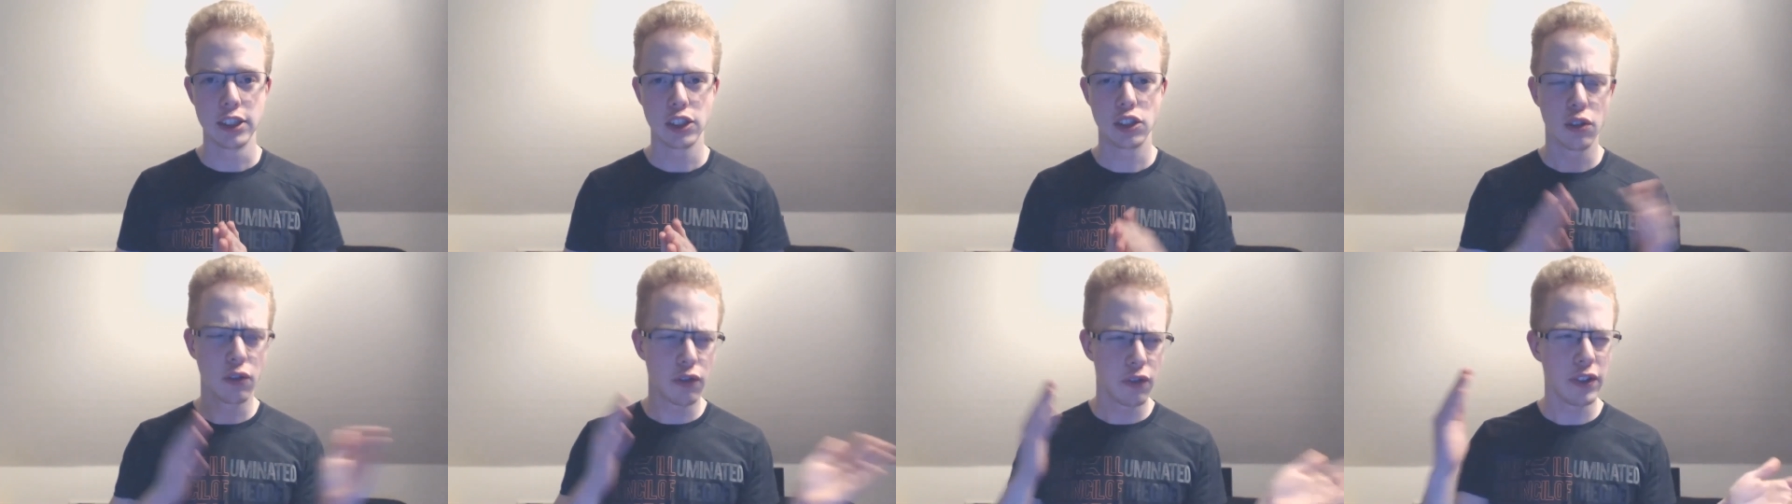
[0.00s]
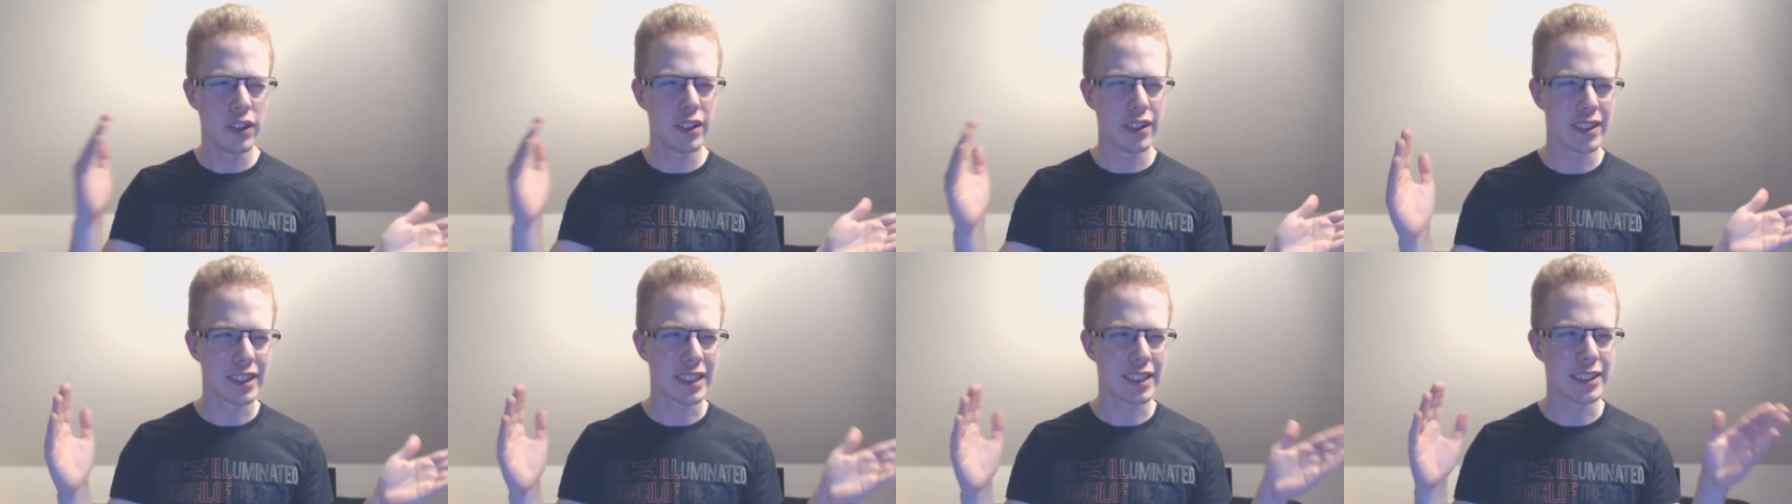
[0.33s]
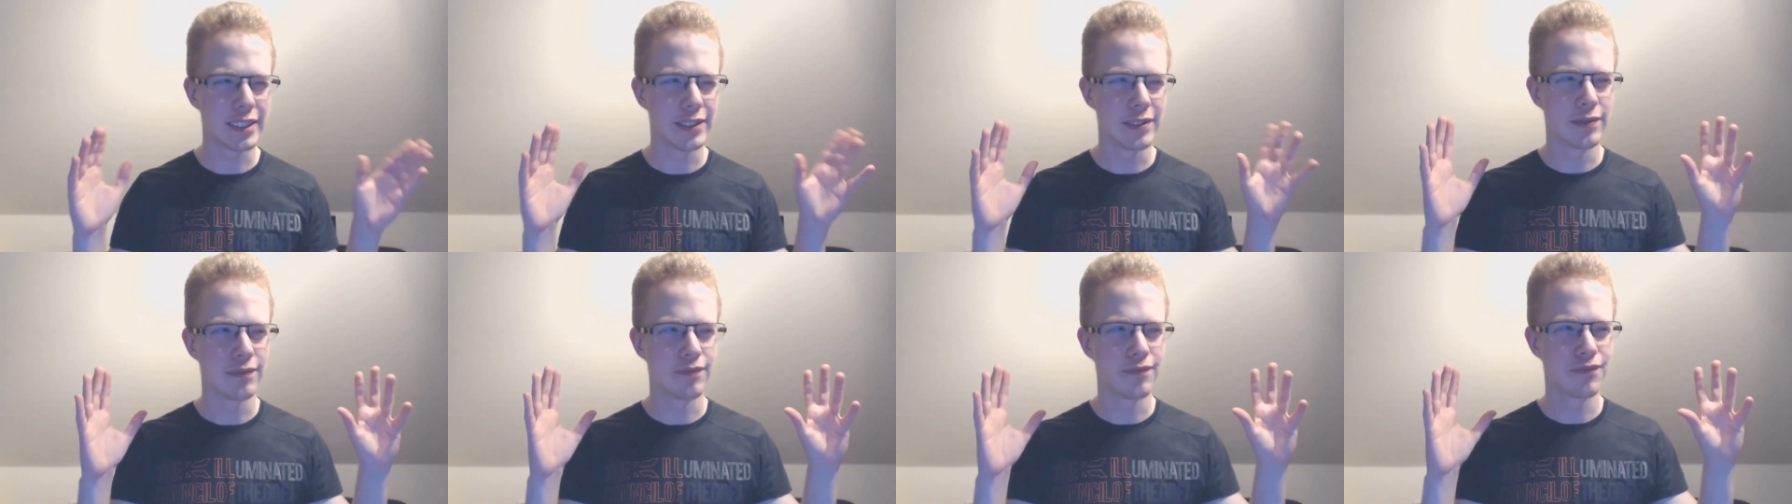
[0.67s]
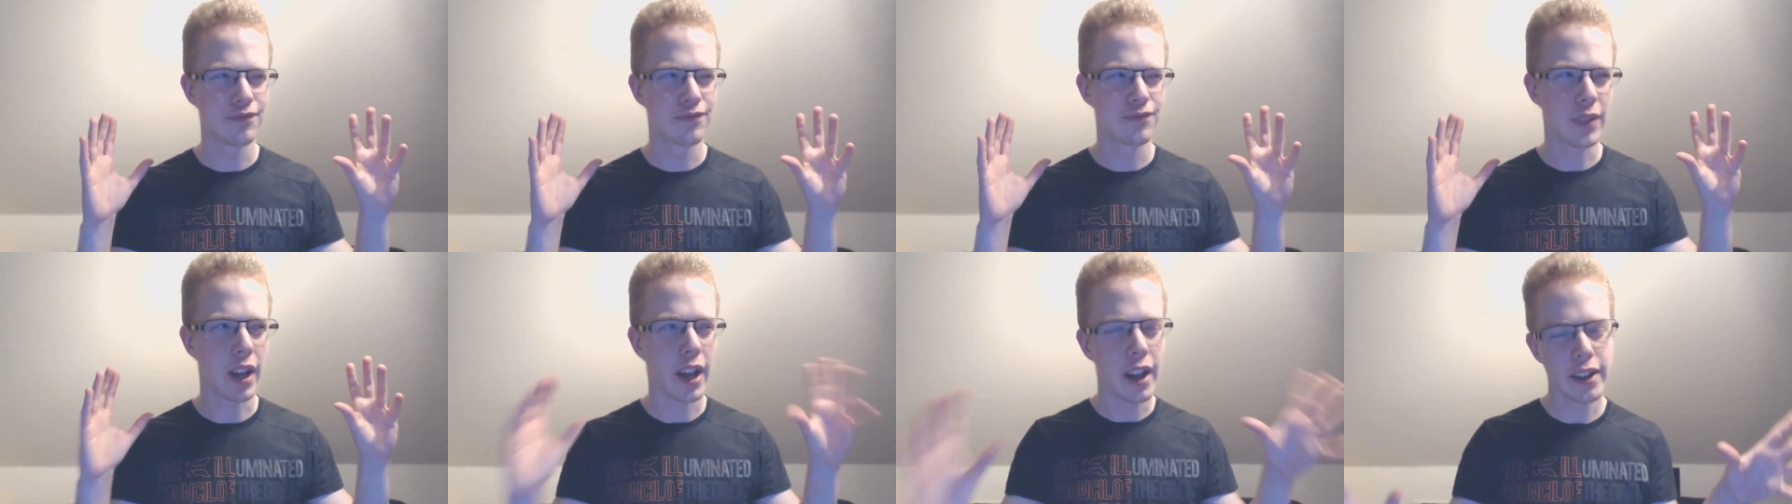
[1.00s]
Still feels like
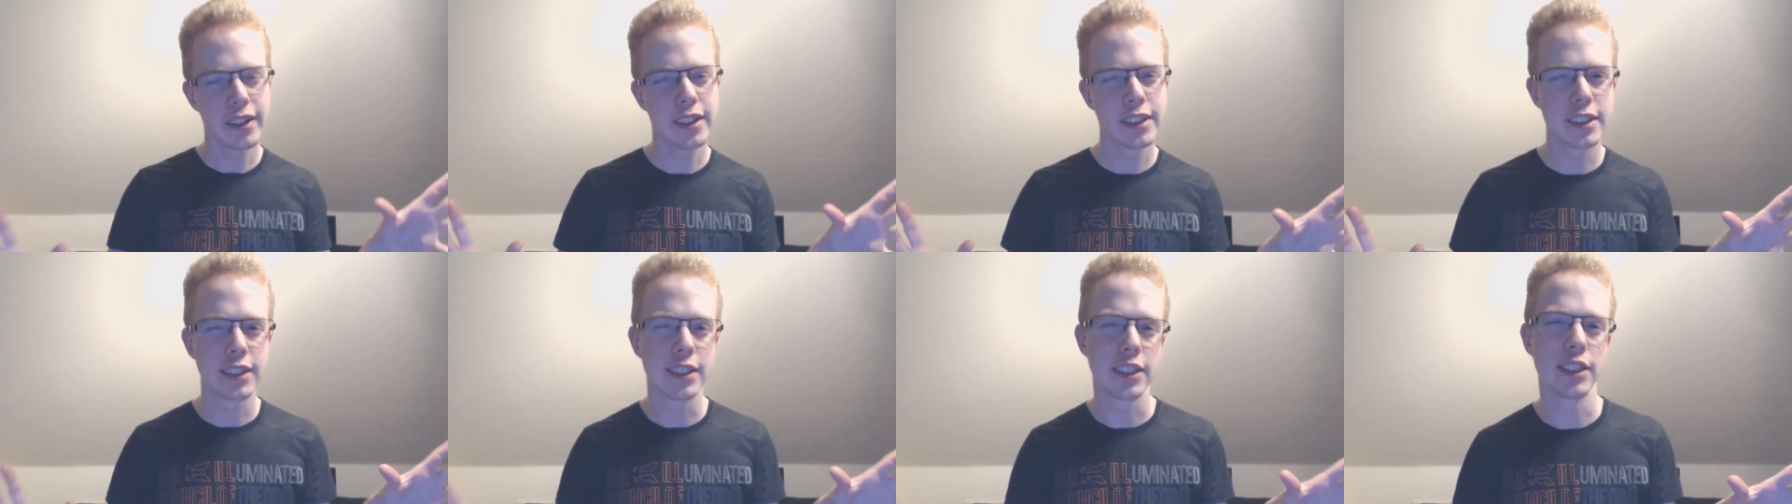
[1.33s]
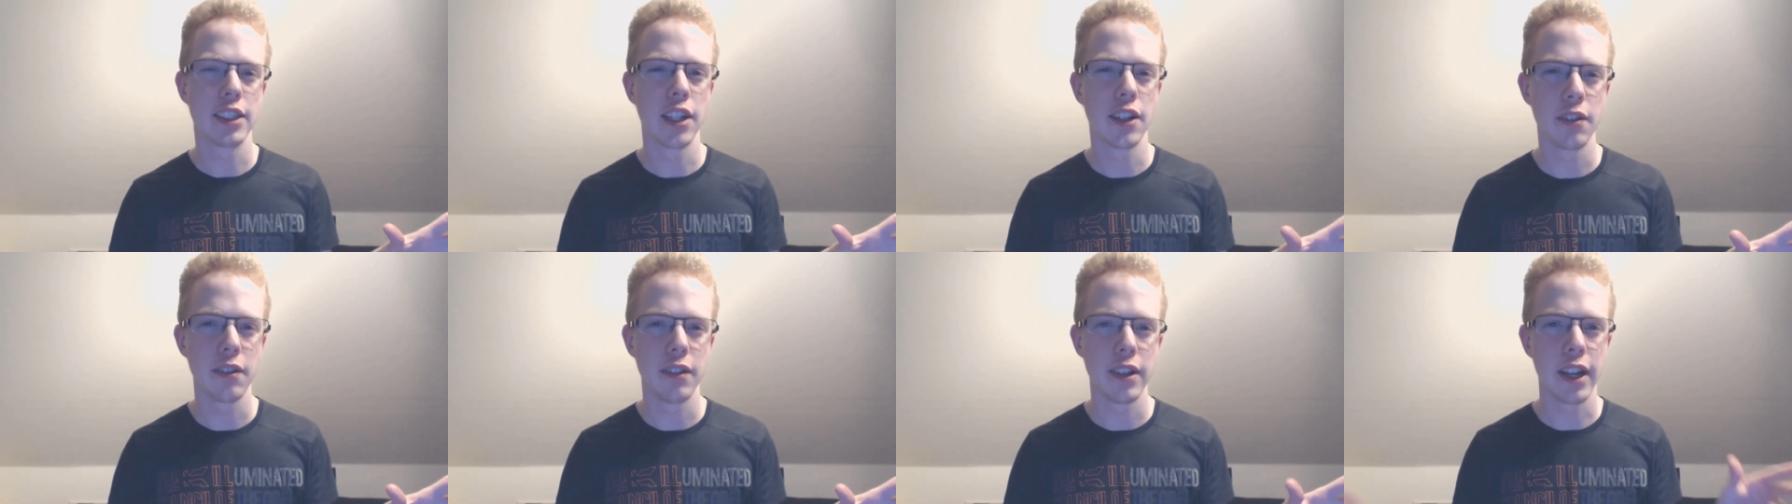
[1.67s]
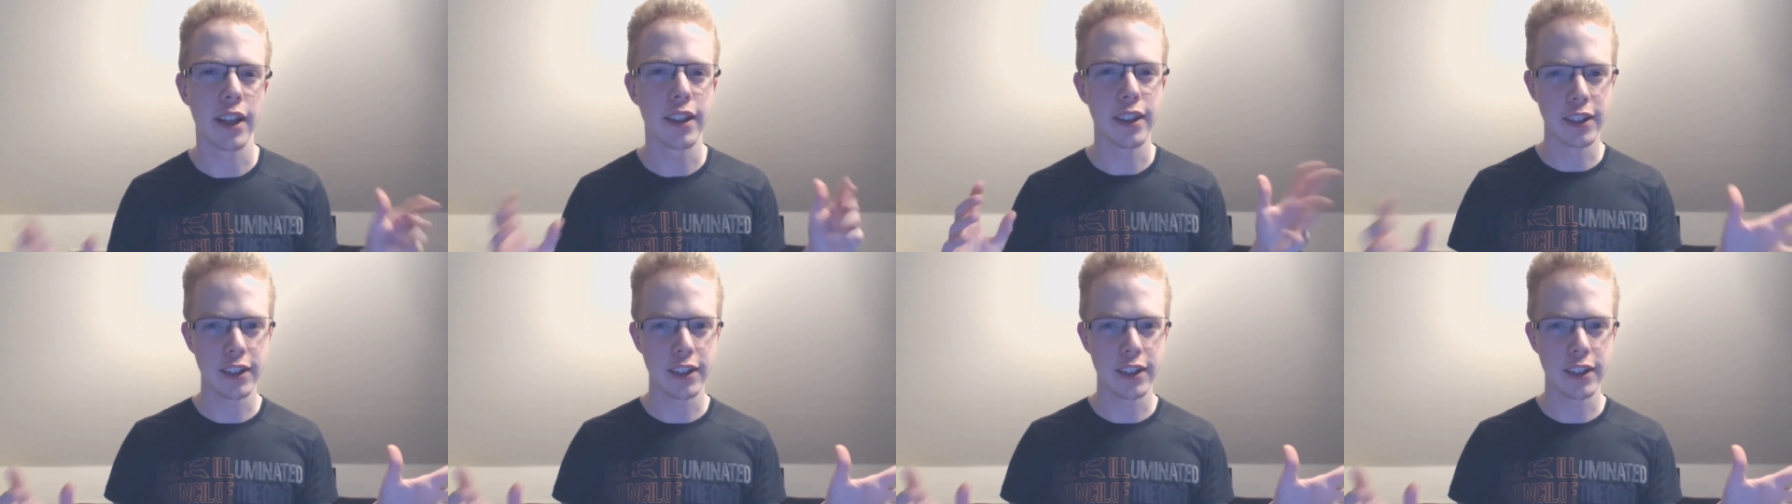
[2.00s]
an unnecessary